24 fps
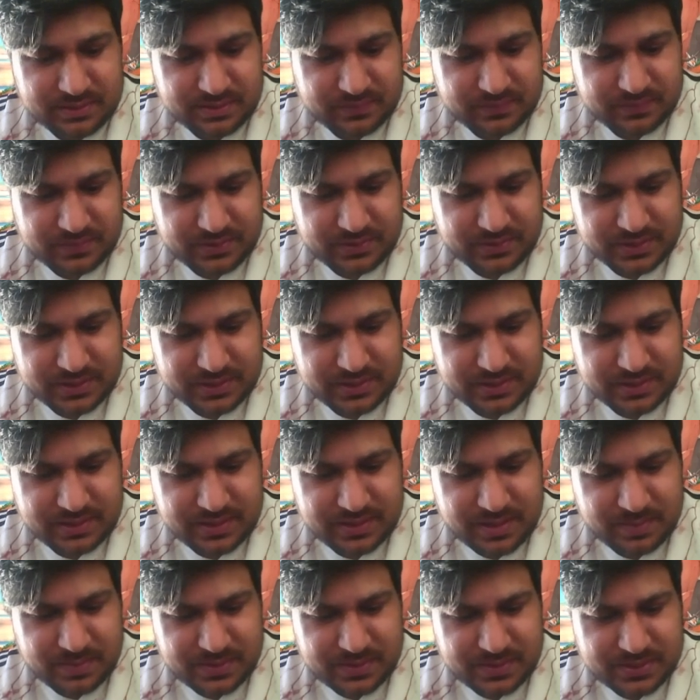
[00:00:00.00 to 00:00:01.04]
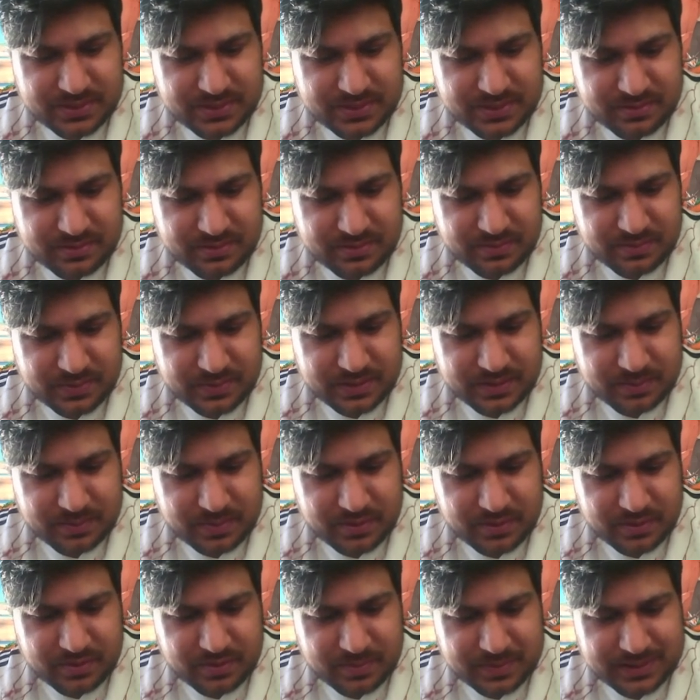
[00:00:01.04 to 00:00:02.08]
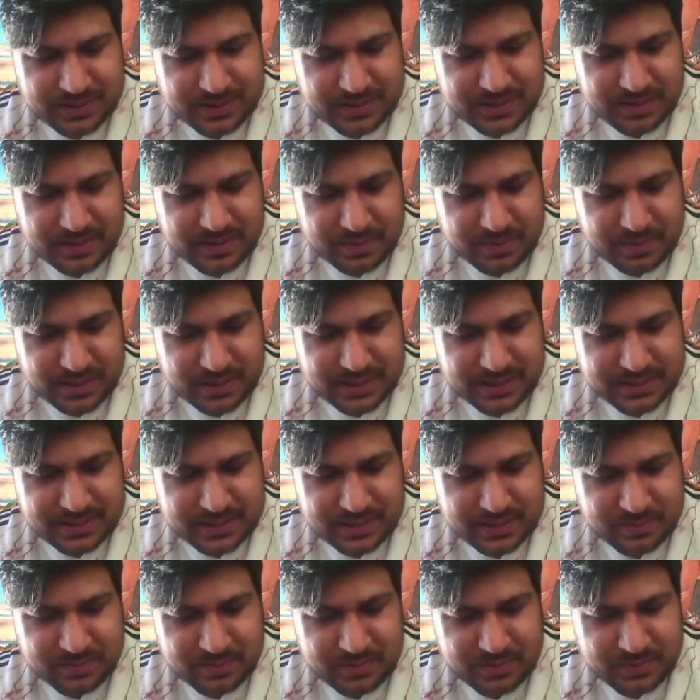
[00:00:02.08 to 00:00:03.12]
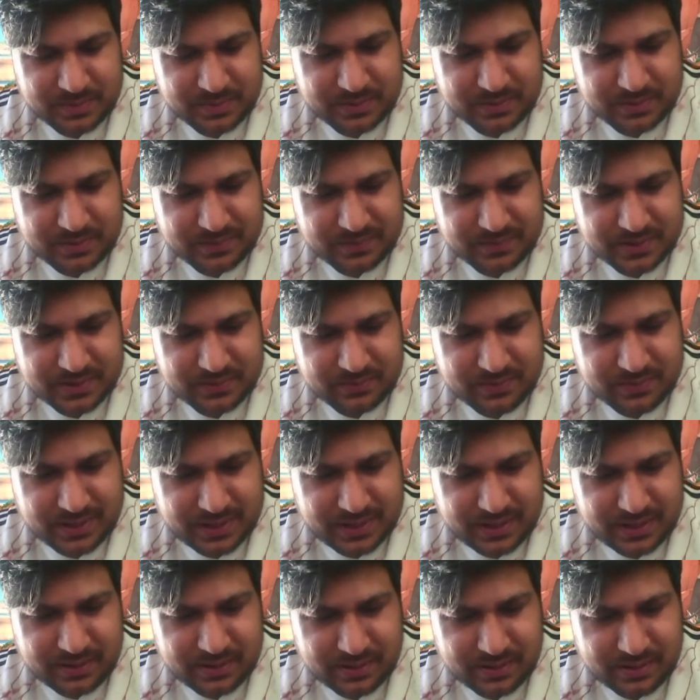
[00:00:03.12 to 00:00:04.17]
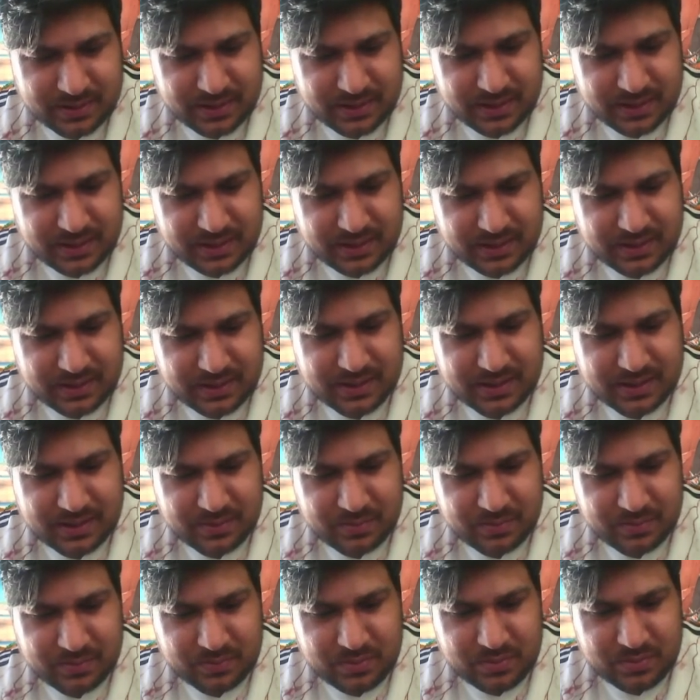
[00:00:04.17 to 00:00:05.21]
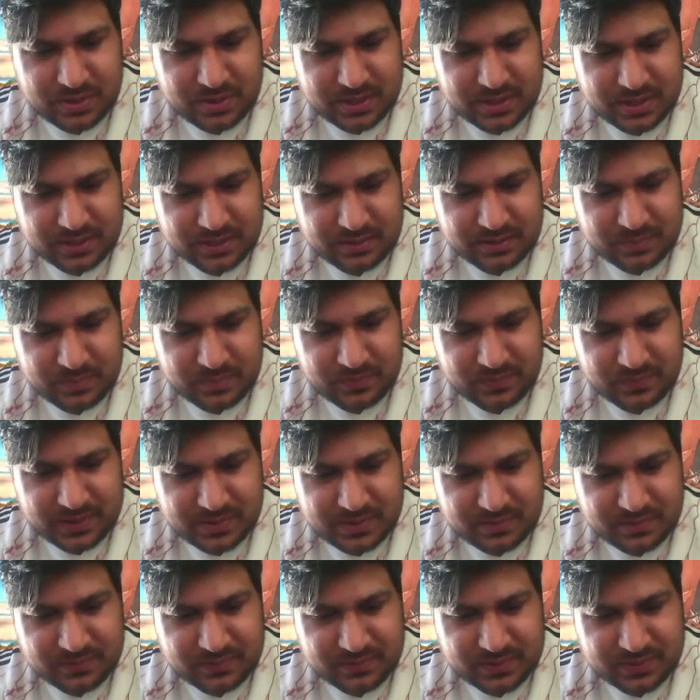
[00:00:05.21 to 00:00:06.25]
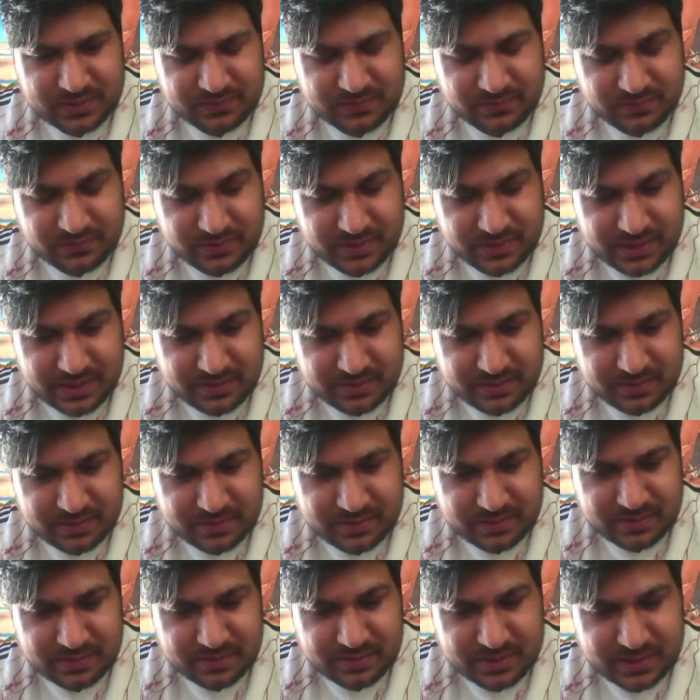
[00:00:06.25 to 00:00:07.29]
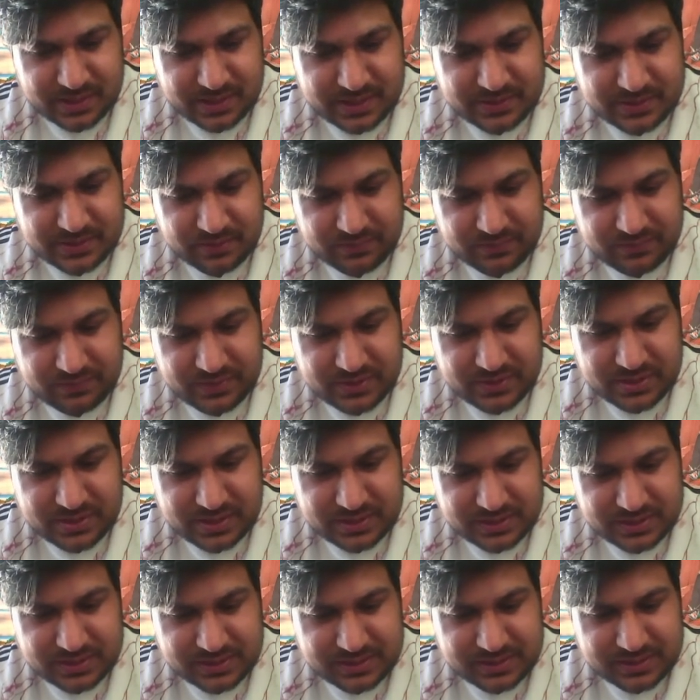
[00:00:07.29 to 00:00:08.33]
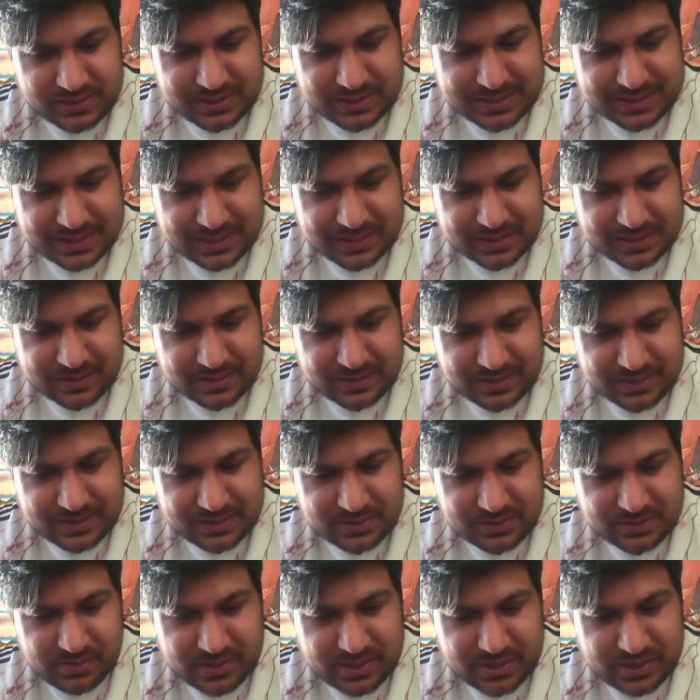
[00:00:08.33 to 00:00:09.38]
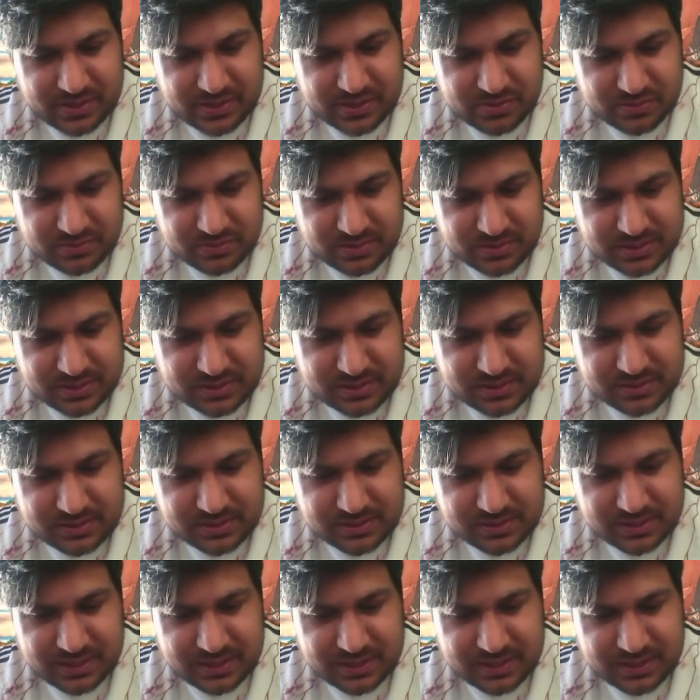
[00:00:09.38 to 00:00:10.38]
So reduces the damage when the Pokemon is hit by an attack move whenever it is rainy. Water Gun, move gauge refresh 3. It's got Vigilance in that tank. It's got Endurance.